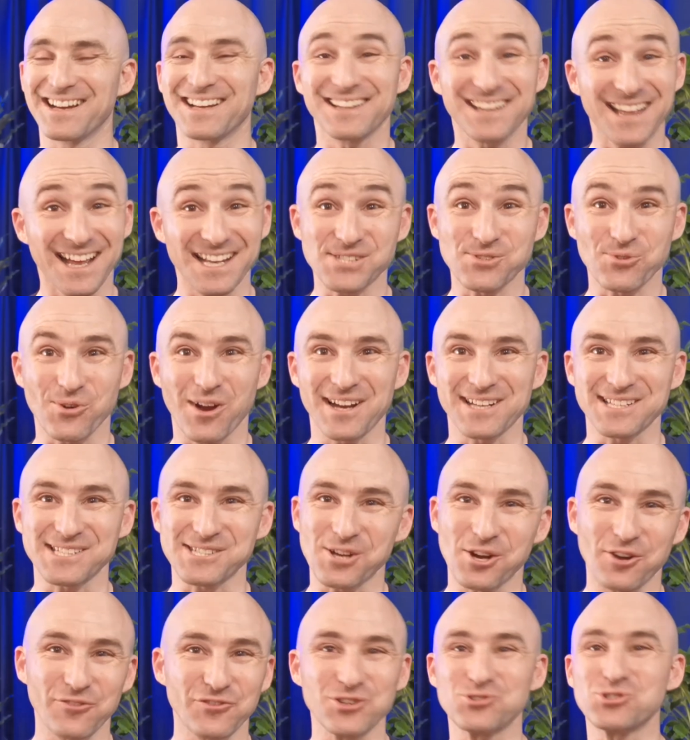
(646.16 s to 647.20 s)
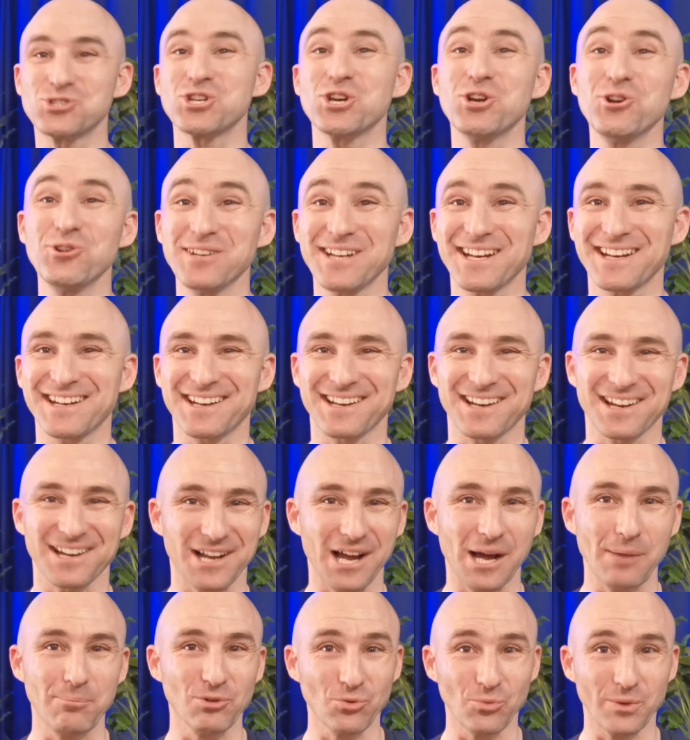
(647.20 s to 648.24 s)
That's right, so if you tune in a
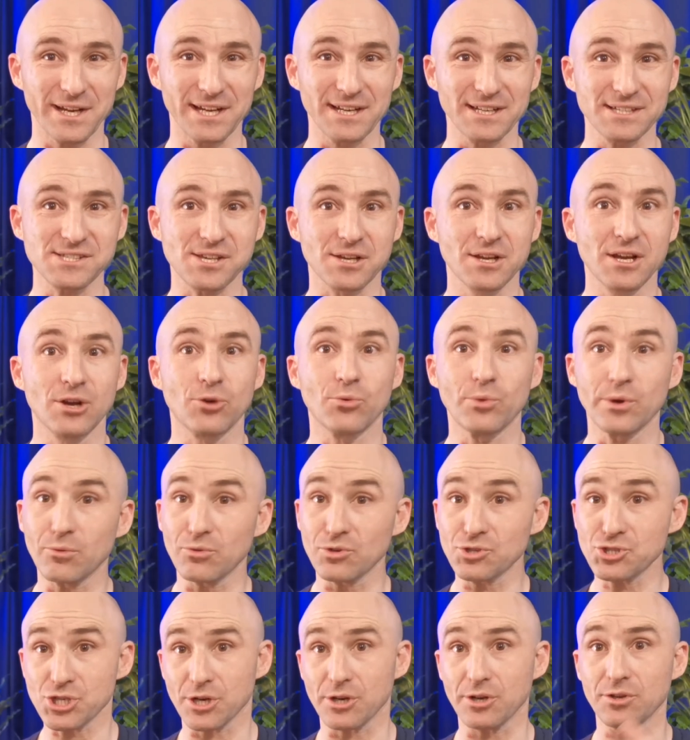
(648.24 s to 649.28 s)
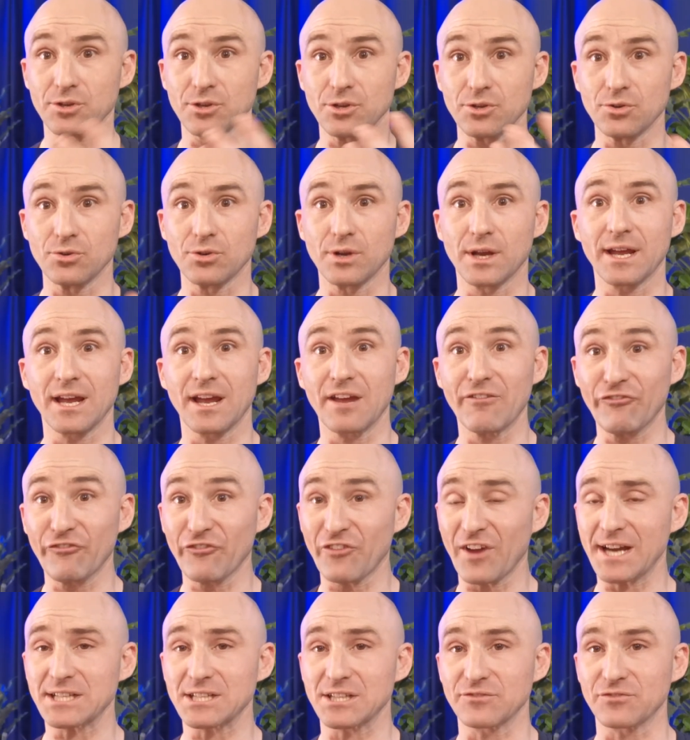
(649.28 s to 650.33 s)
couple weeks, we will show you
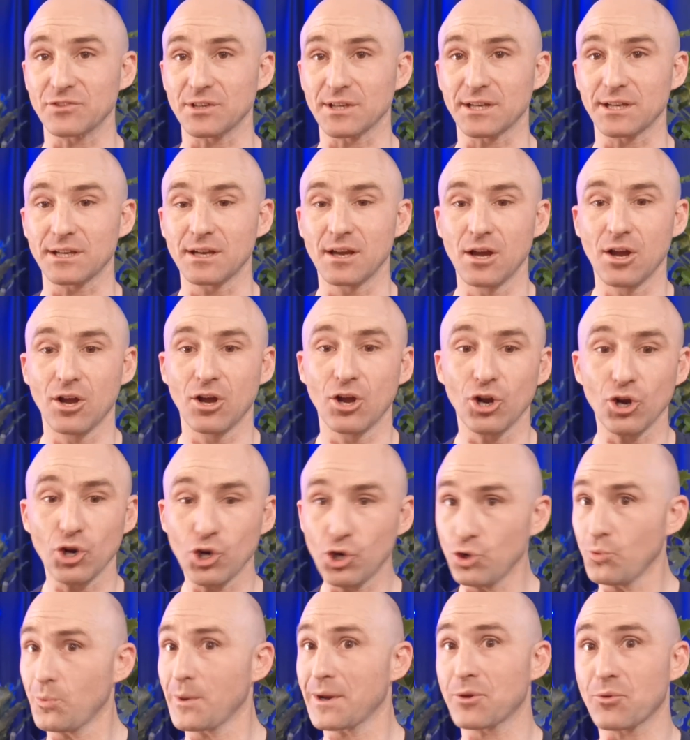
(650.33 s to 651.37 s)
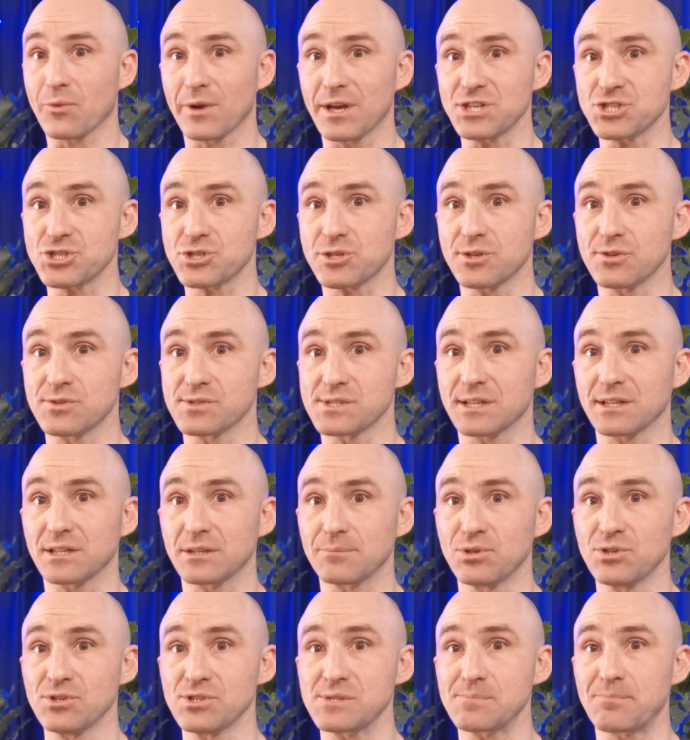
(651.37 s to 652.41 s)
effectively who we reached using the
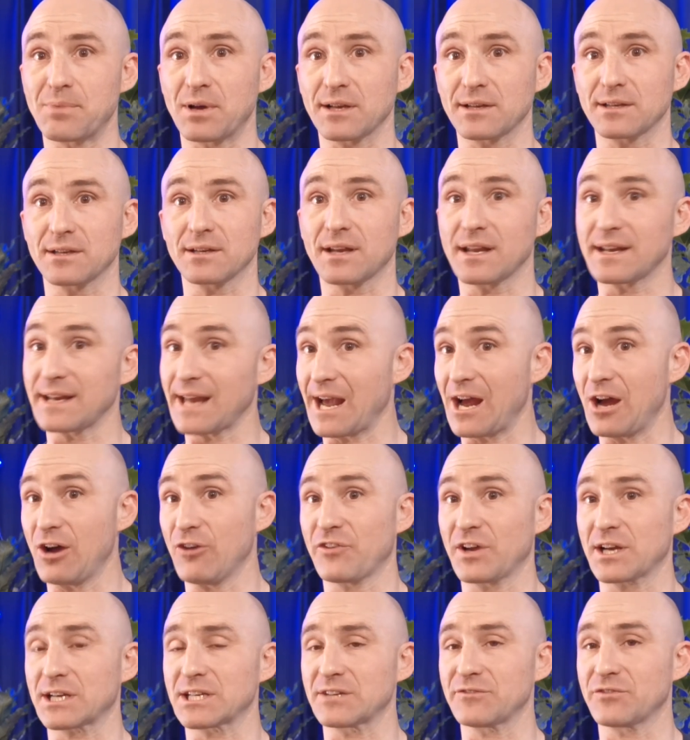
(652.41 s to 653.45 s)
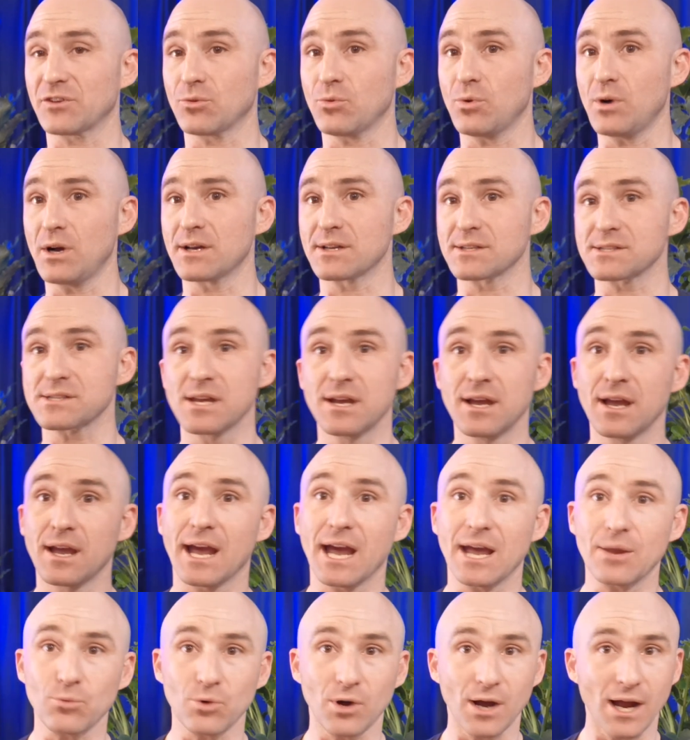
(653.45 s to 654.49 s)
boost button and how effective it was,
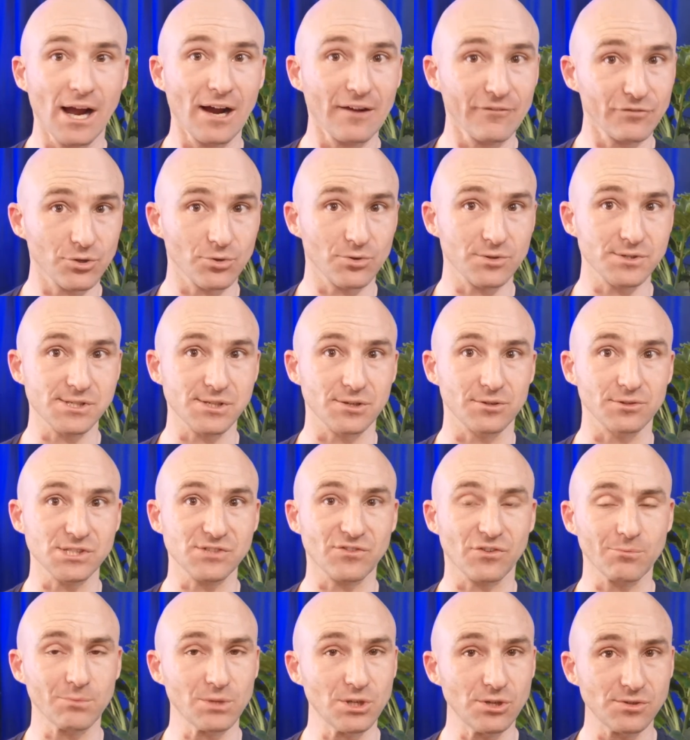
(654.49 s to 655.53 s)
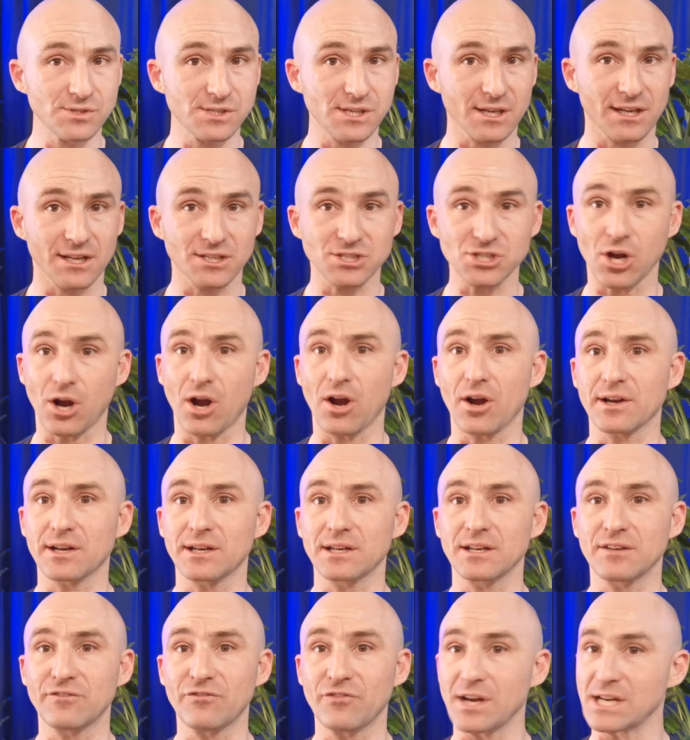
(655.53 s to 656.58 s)
and we'll have the results from using a
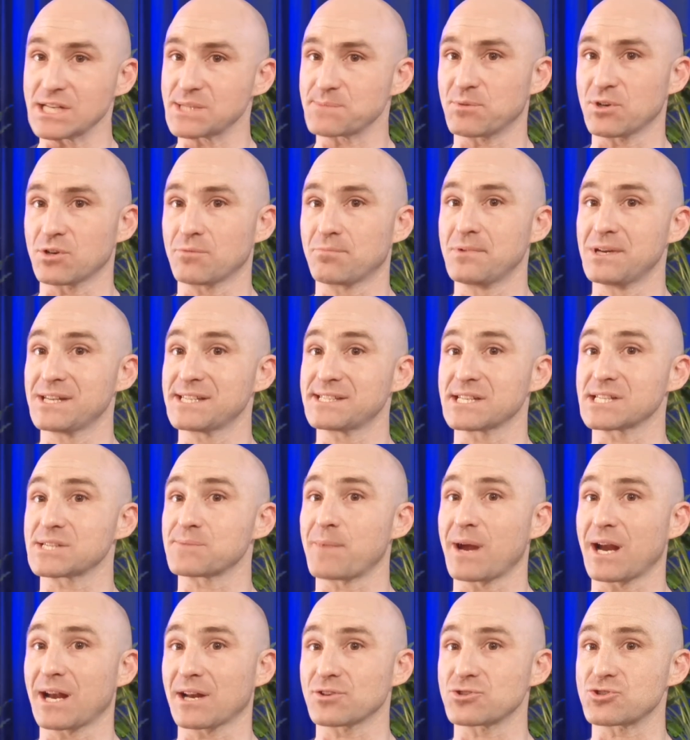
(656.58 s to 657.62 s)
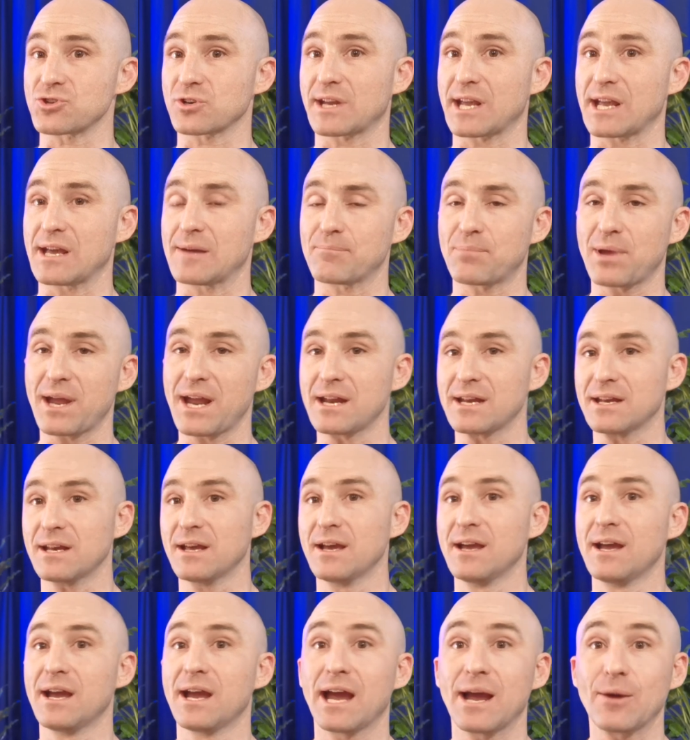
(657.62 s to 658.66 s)
targeted Facebook Business Manager campaign,
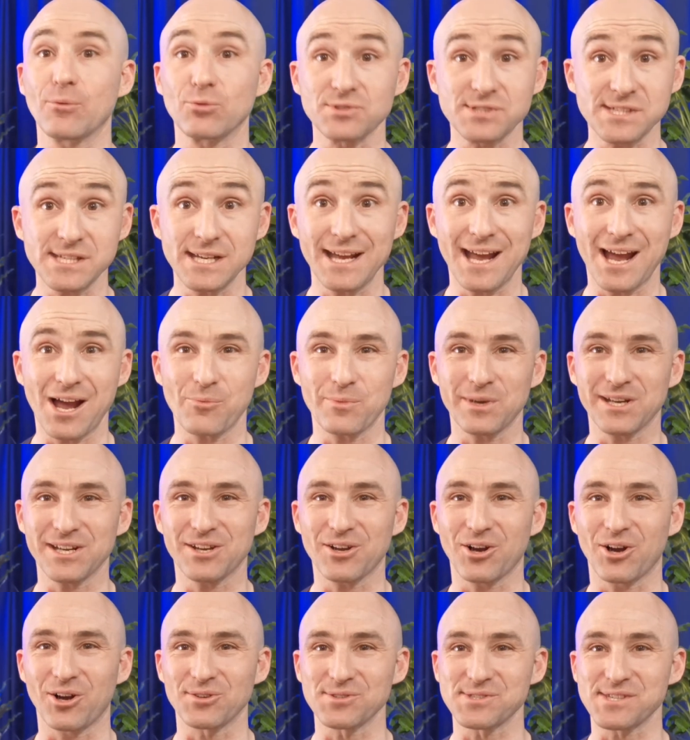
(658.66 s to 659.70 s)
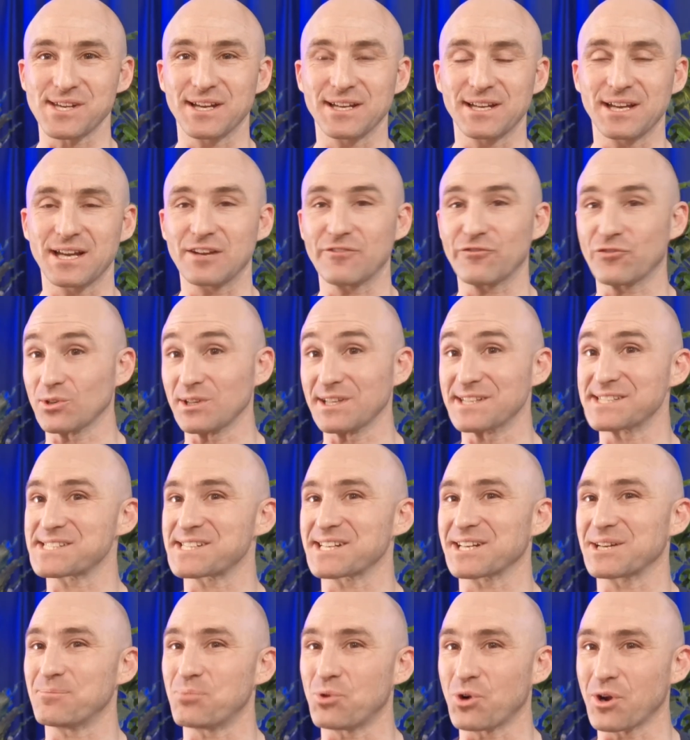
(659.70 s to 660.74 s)
and we'll see how many calls I get for
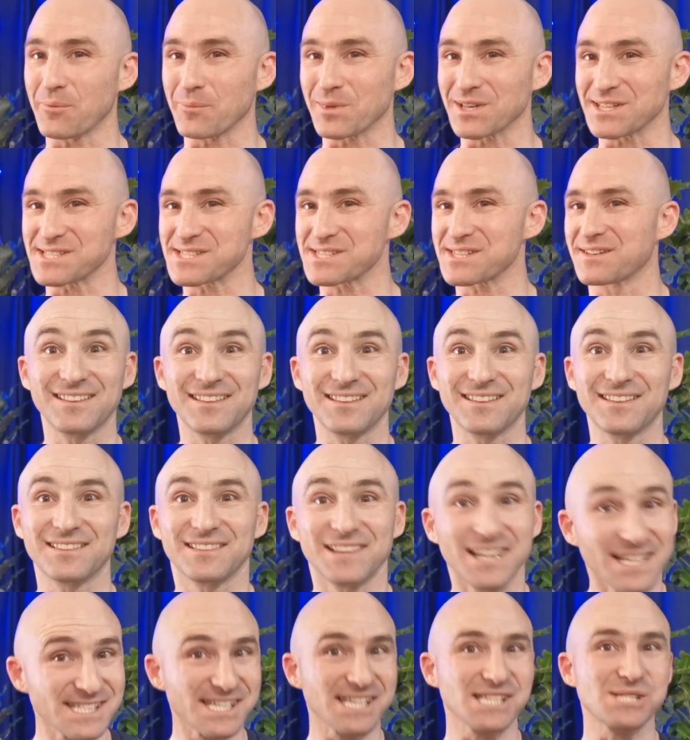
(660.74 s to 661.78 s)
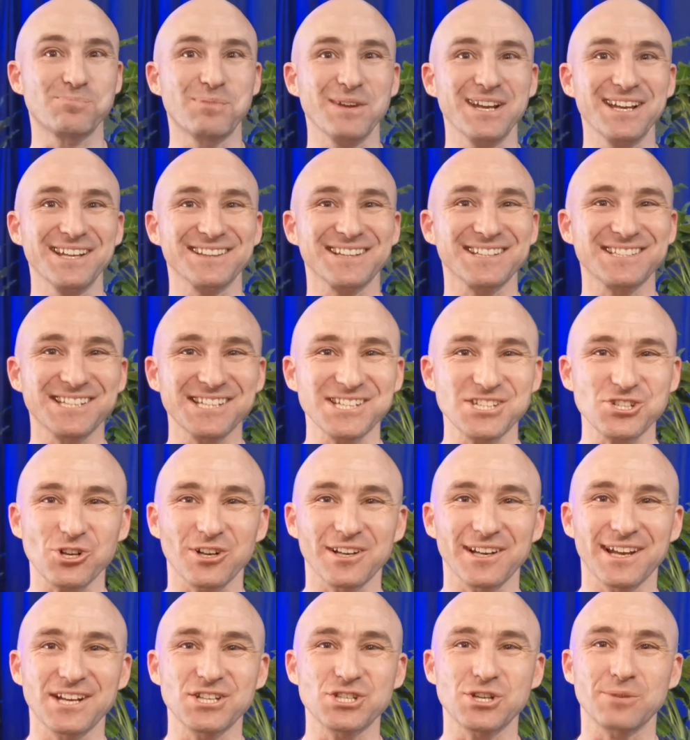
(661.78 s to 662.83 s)
listing appointments. This has been the
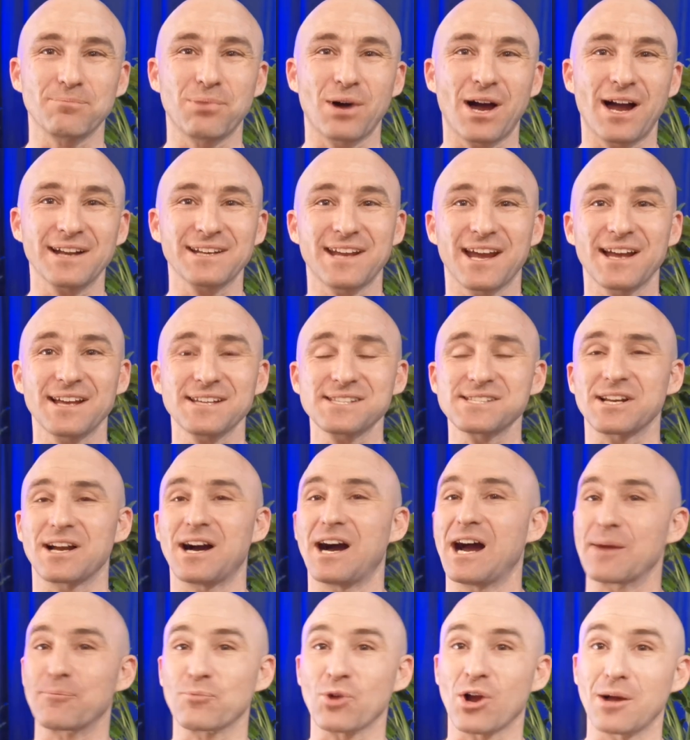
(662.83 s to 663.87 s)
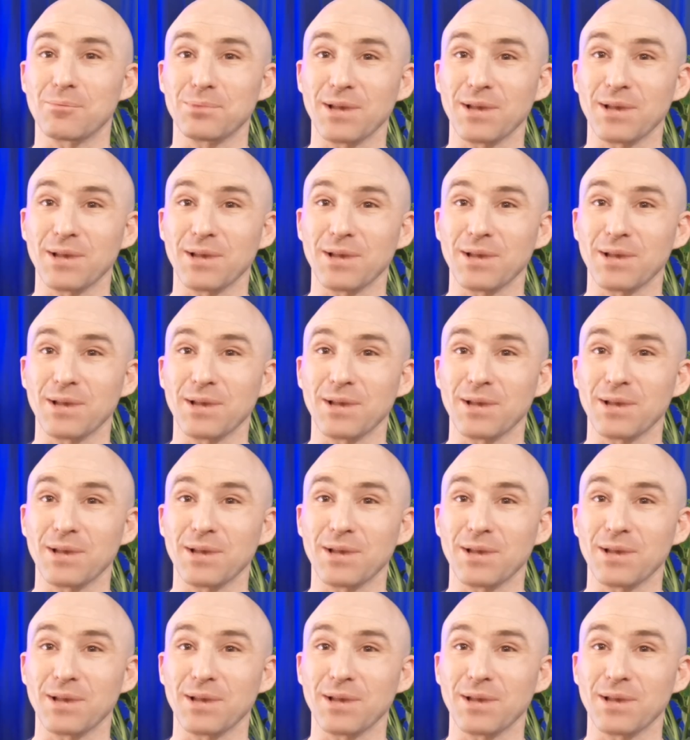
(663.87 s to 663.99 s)
Digital Agent Podcast. I'm Rob